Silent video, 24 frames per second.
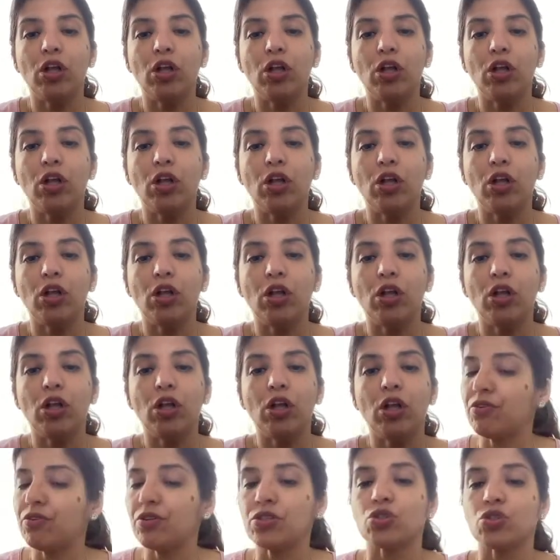who have
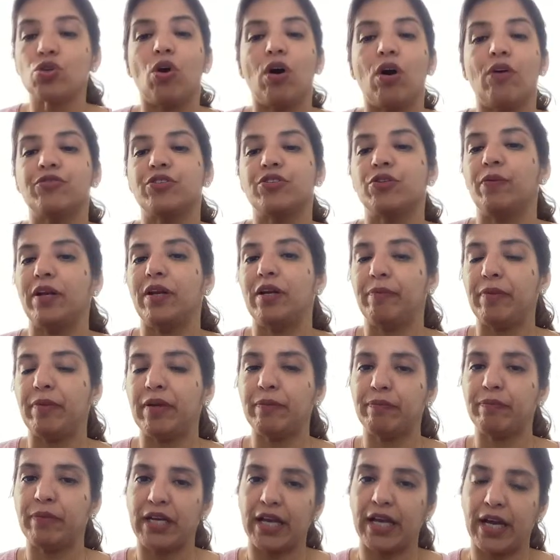high risk of
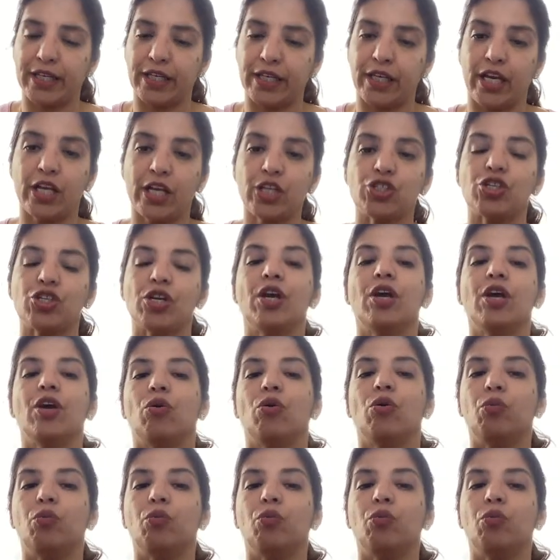developing PIH,